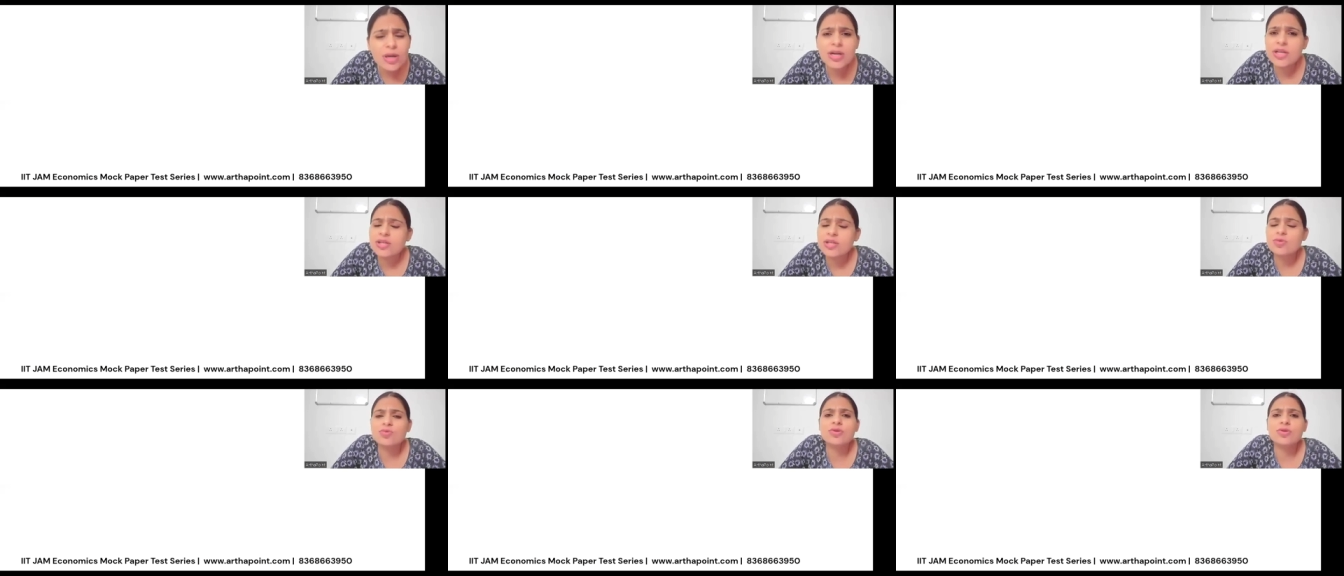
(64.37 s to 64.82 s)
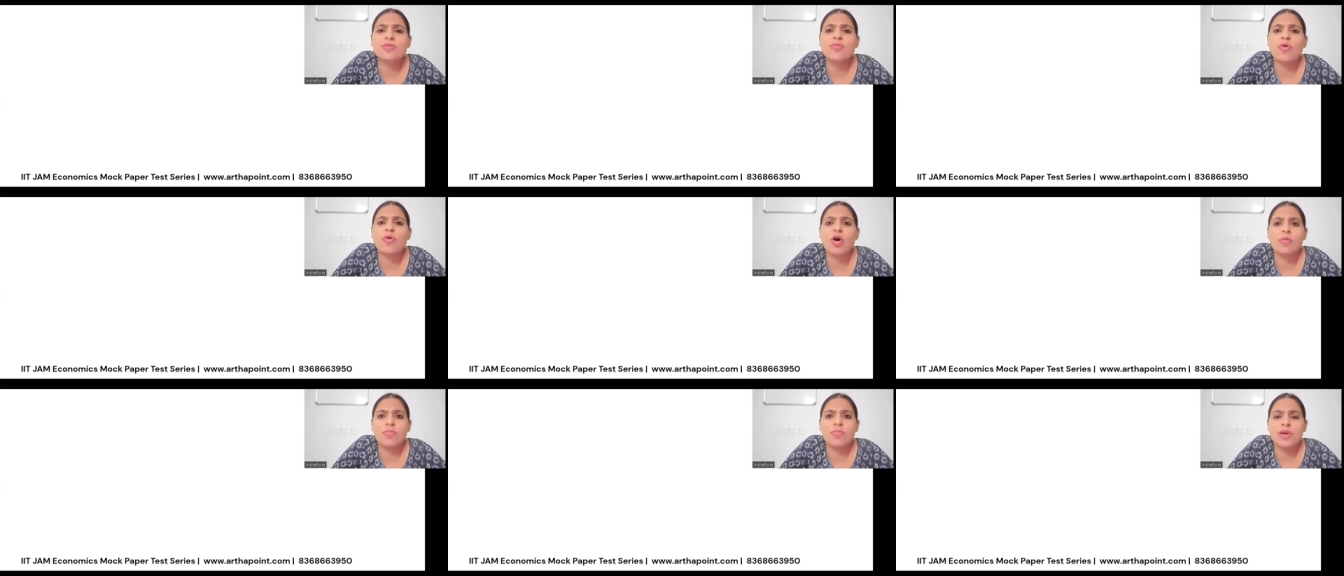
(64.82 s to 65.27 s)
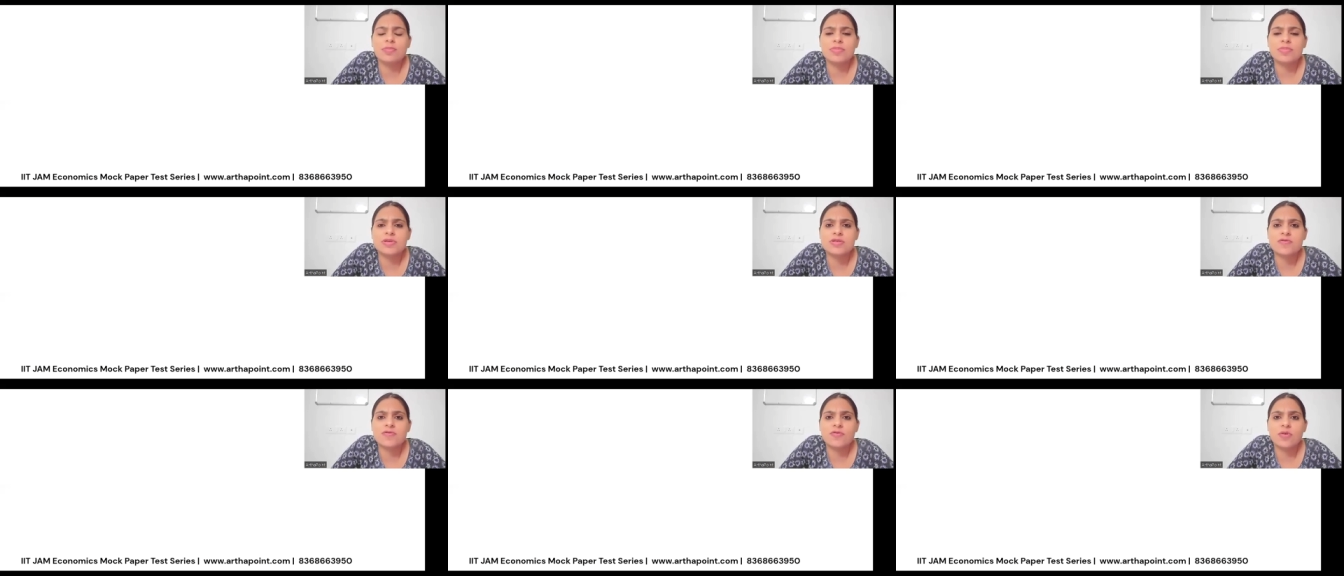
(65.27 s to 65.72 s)
will they do the mock
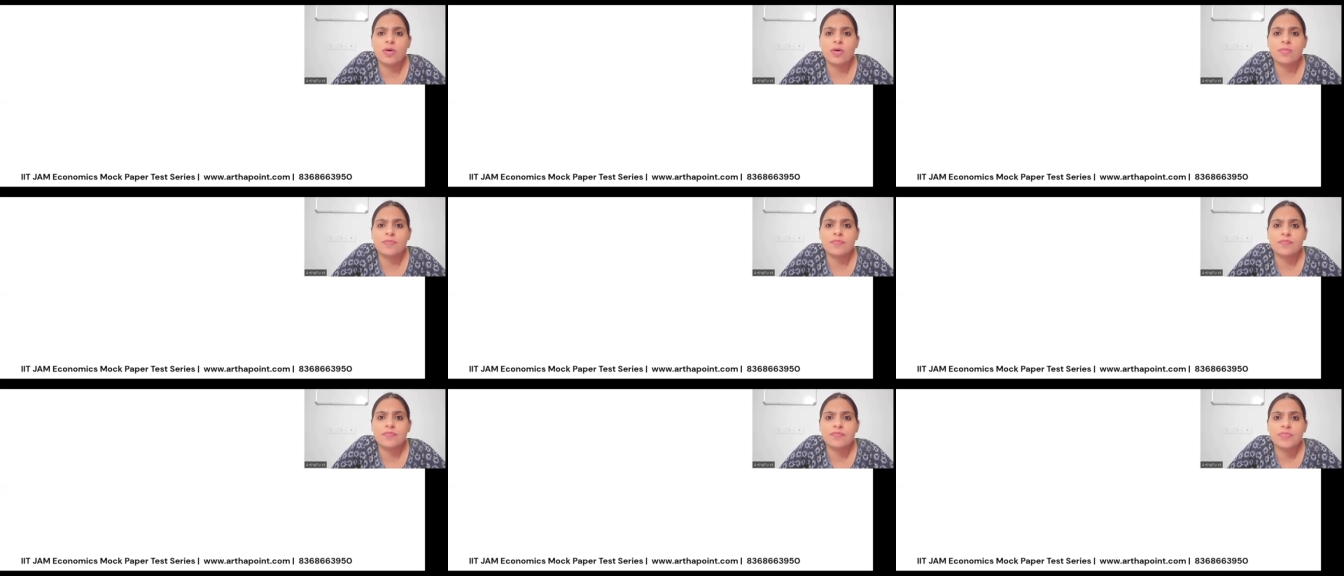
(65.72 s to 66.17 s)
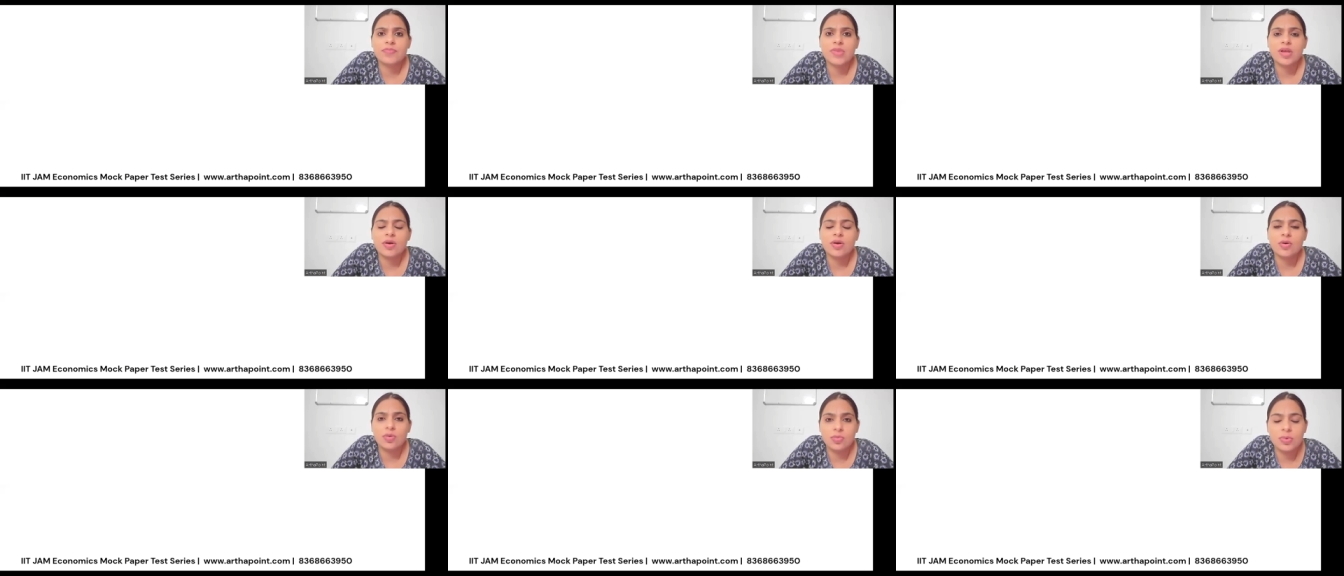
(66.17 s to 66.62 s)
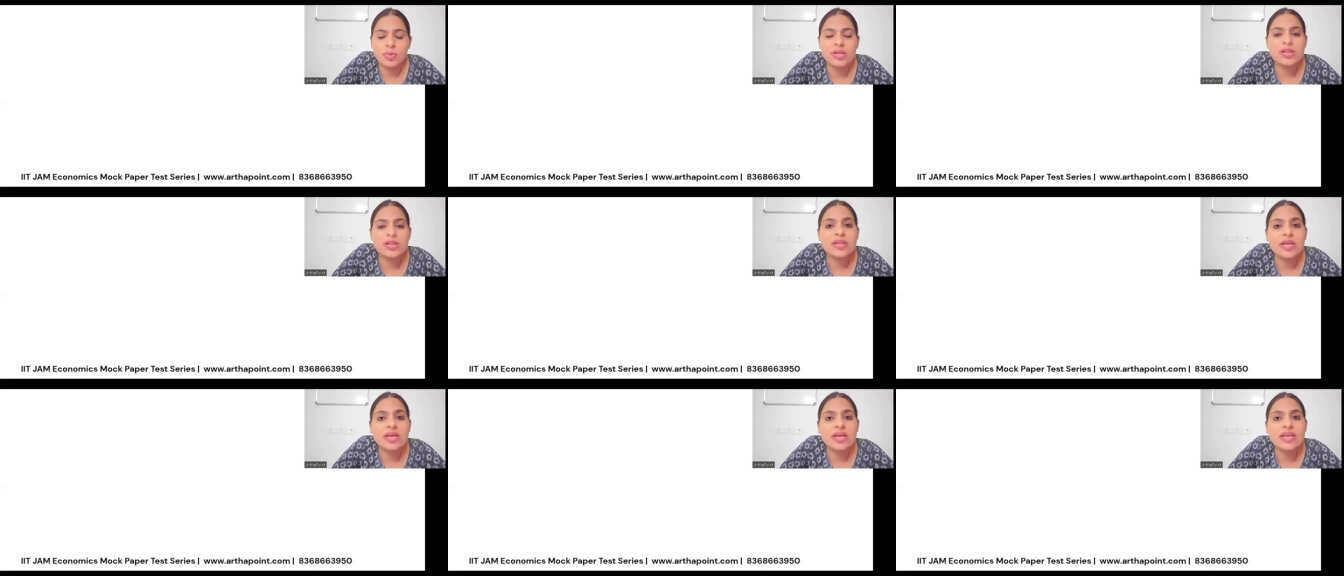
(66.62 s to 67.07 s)
papers from?
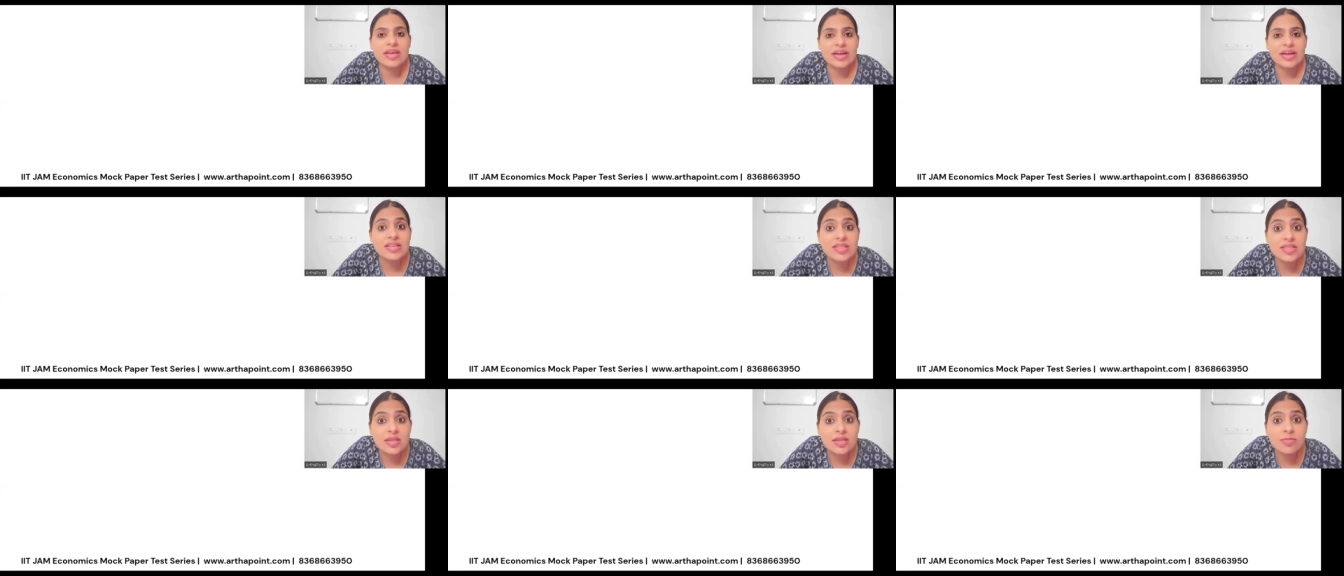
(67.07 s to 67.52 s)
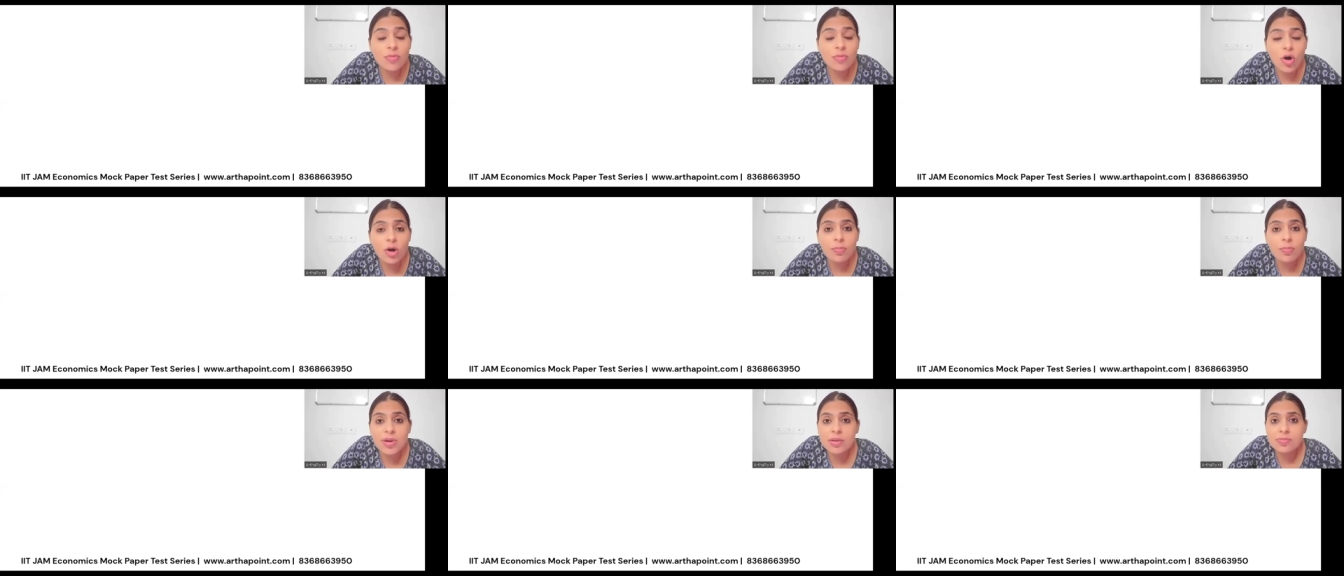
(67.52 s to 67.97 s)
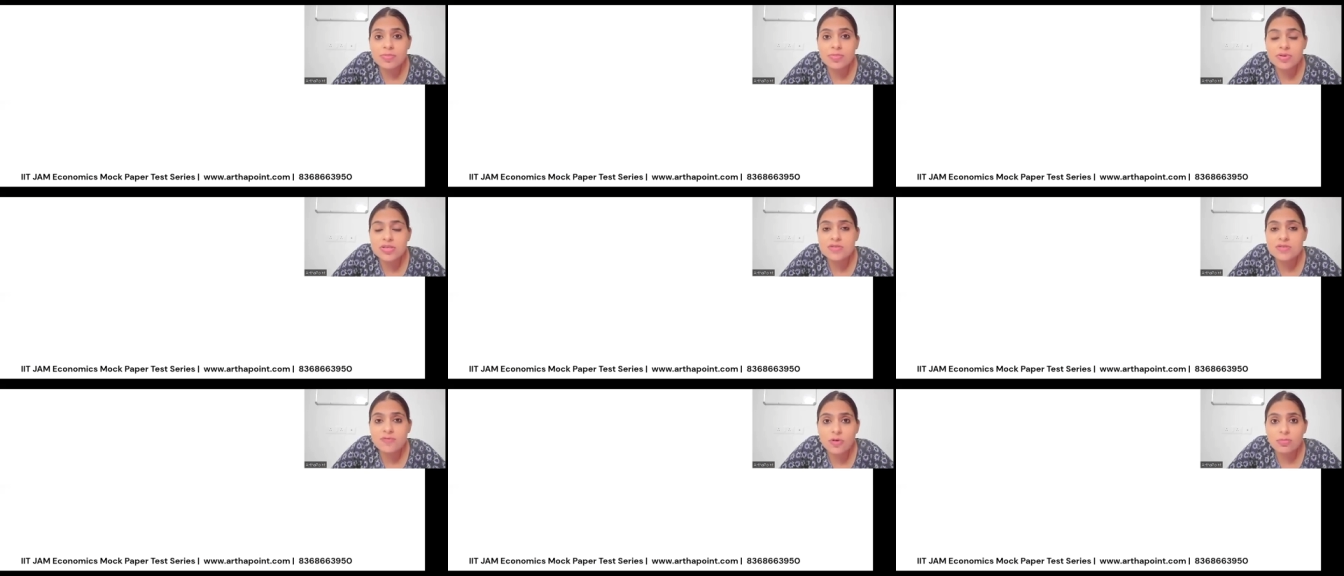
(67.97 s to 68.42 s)
Will they get the mock
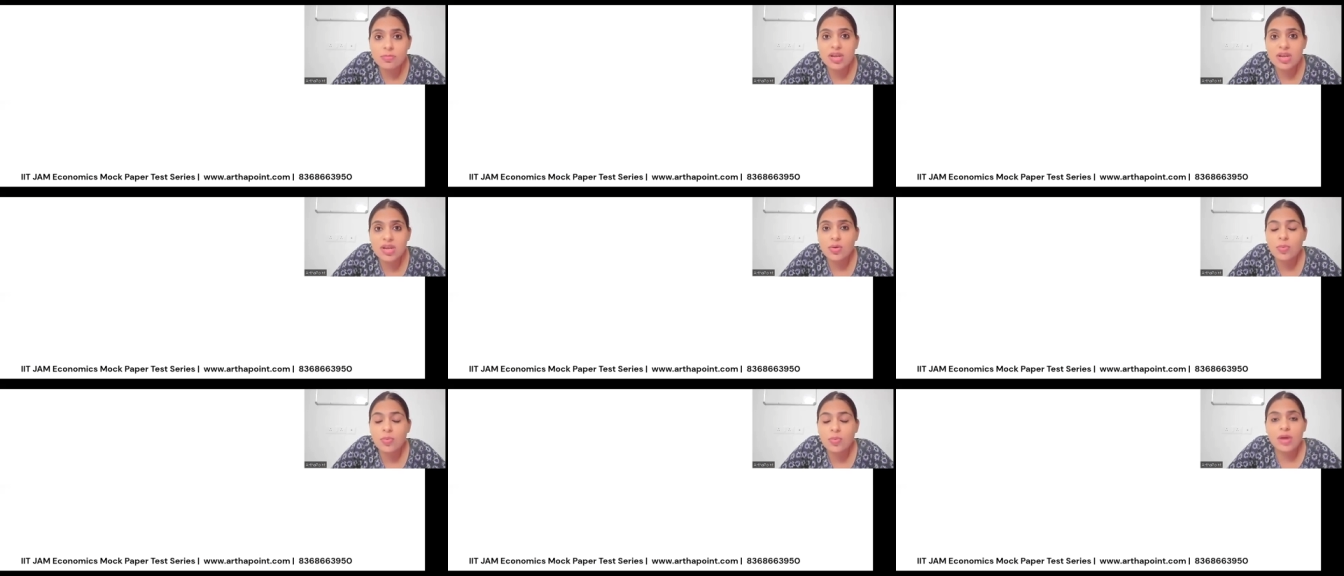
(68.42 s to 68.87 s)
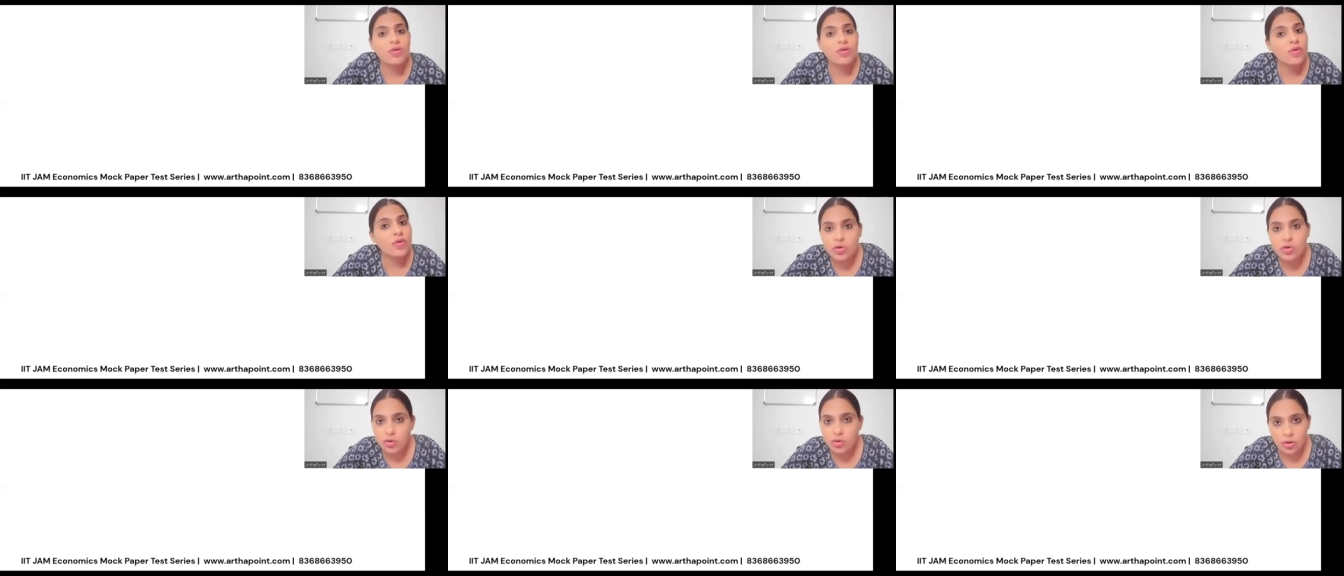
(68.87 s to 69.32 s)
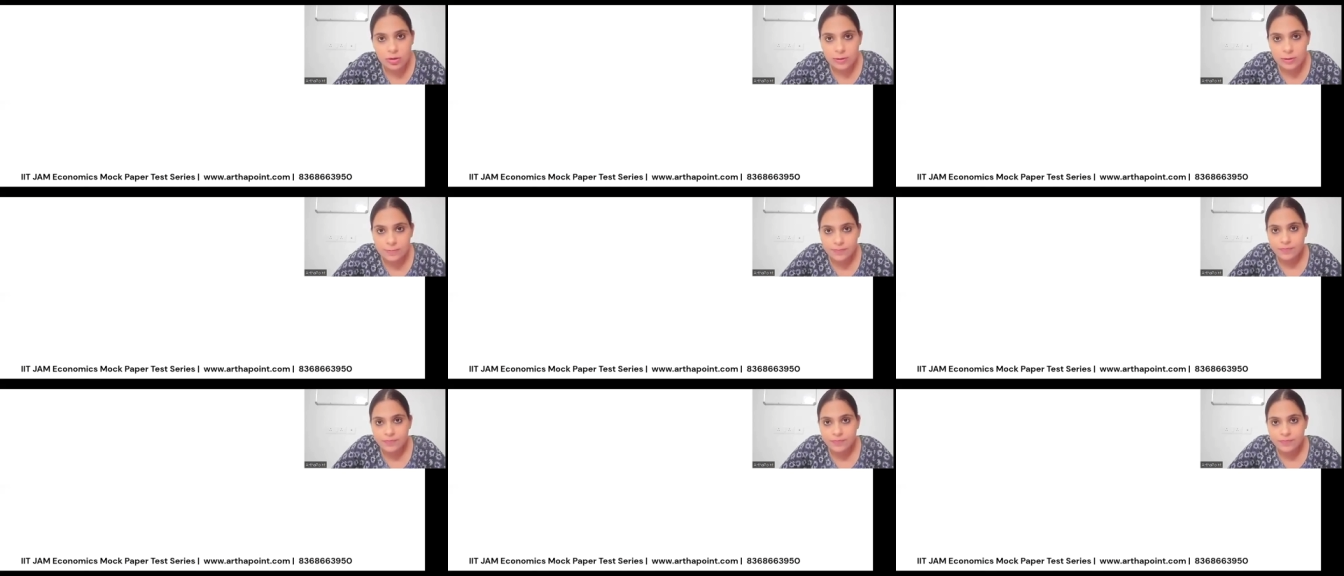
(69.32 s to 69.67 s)
papers from anywhere or not?